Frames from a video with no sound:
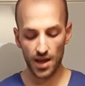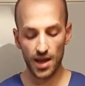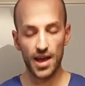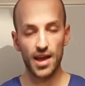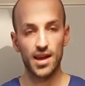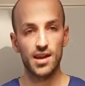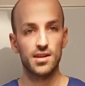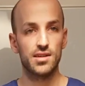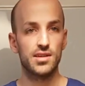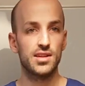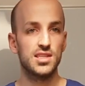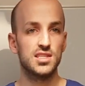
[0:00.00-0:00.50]

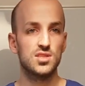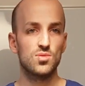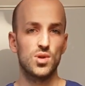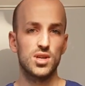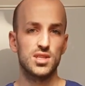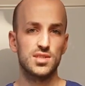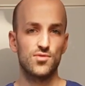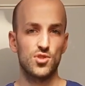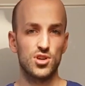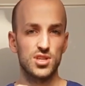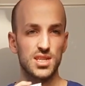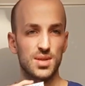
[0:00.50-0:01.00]
And this
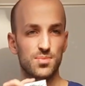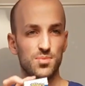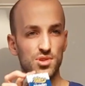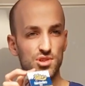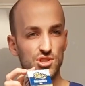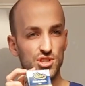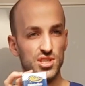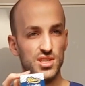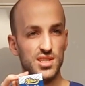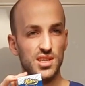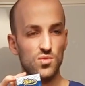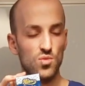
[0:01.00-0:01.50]
one's, for example,
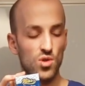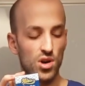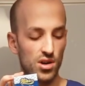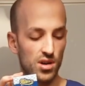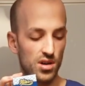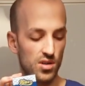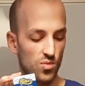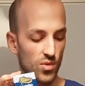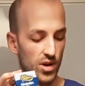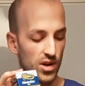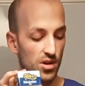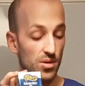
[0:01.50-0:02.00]
just in
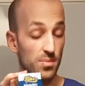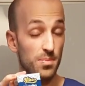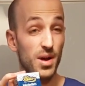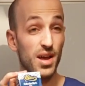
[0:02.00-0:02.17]
water. When you're